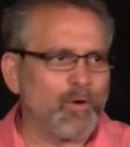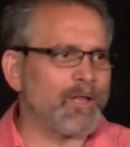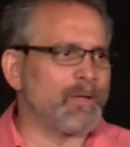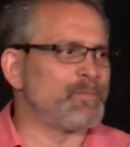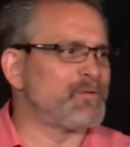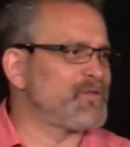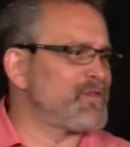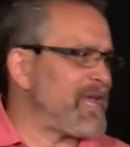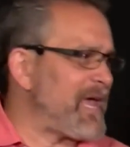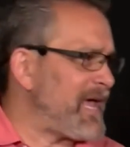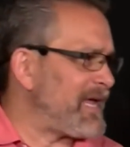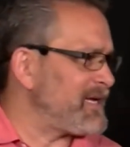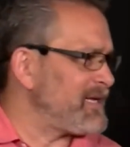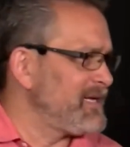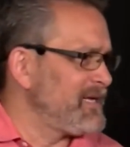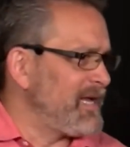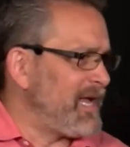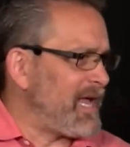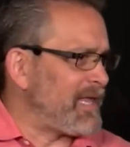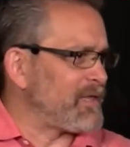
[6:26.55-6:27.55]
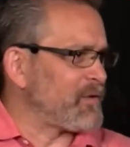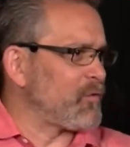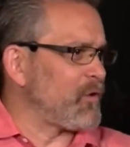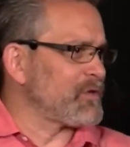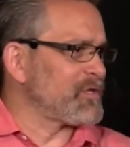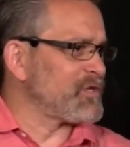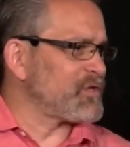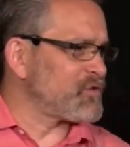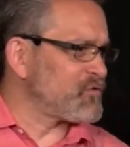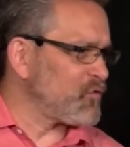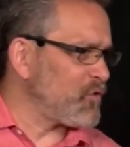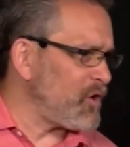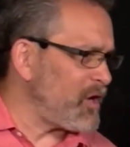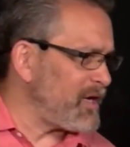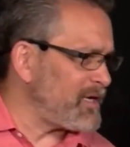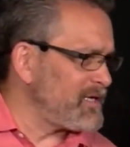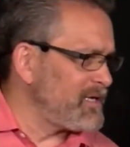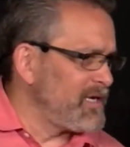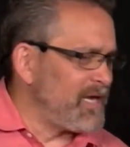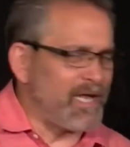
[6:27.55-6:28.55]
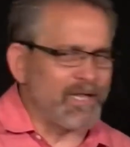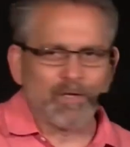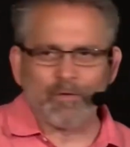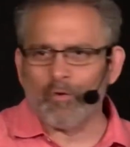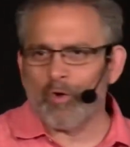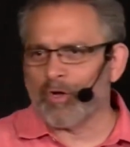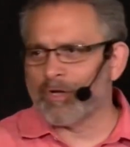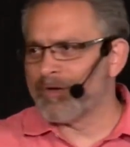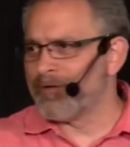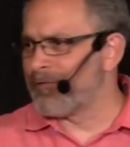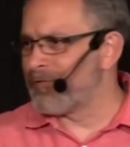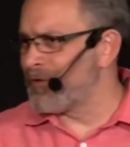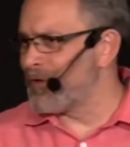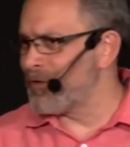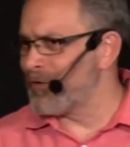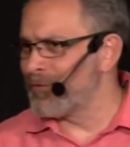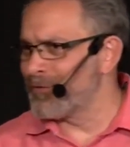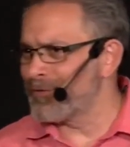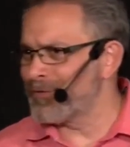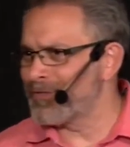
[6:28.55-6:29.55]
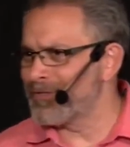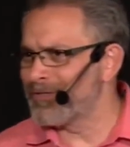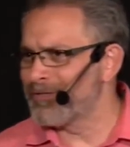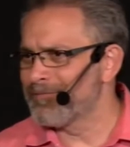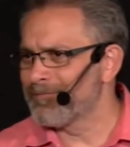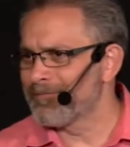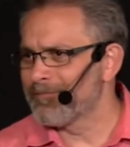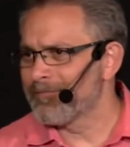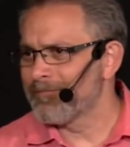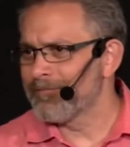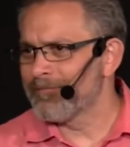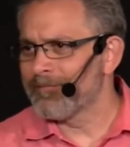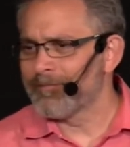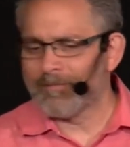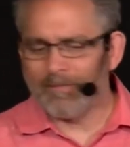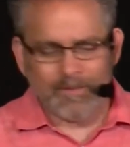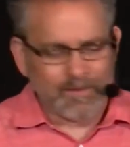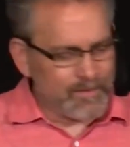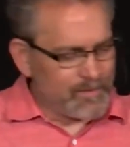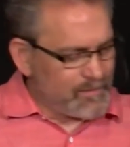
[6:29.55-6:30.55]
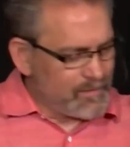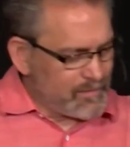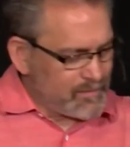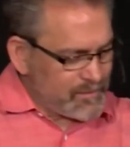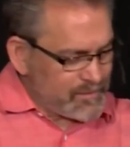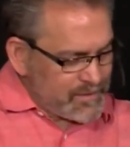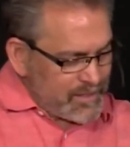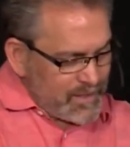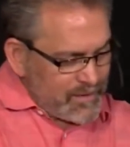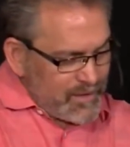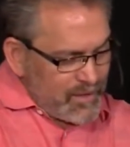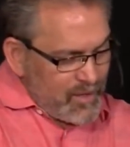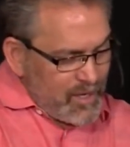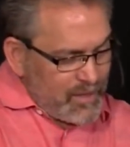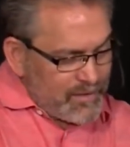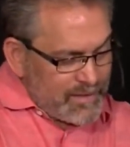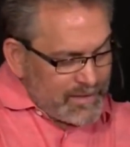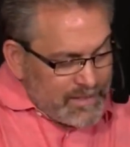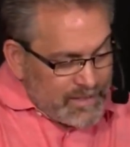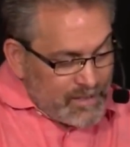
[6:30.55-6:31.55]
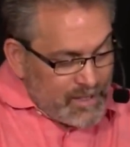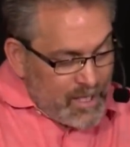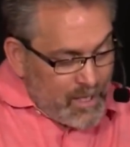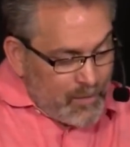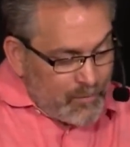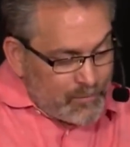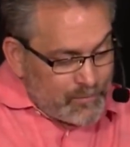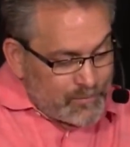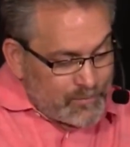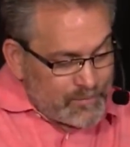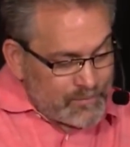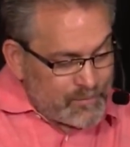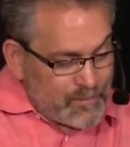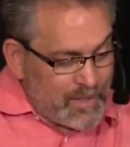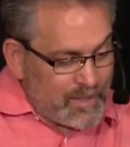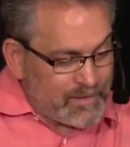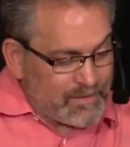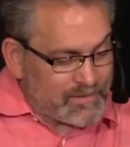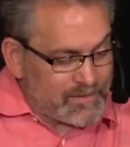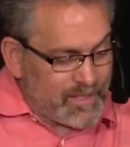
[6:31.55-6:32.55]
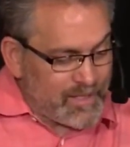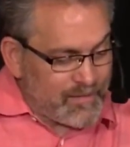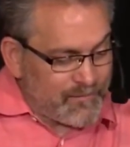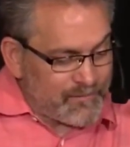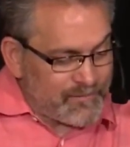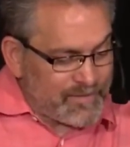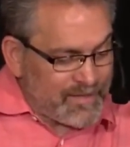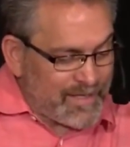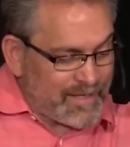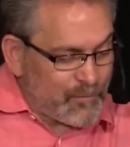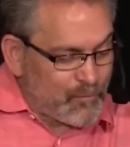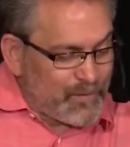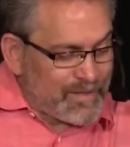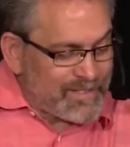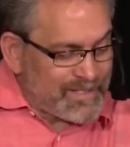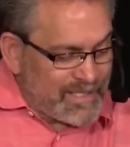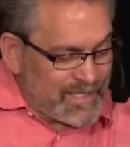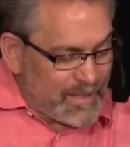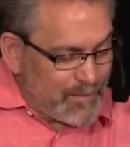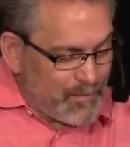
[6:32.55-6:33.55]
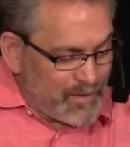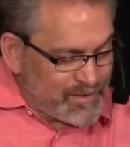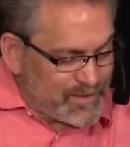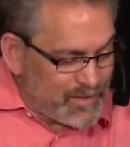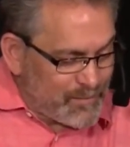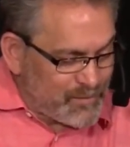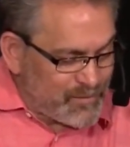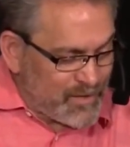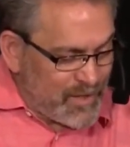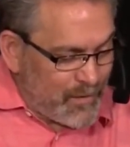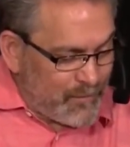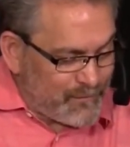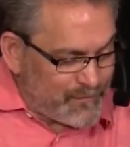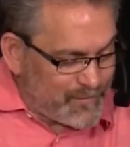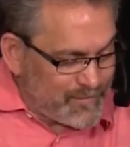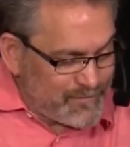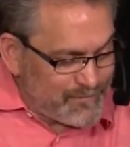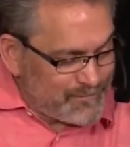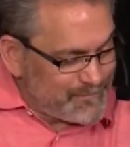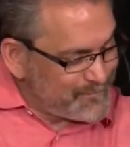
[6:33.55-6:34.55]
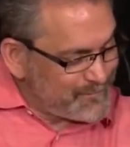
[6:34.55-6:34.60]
all upset, and they're all distraught, and they're all confused. Because here they are, they didn't know. Well, instead of reasoning amongst themselves.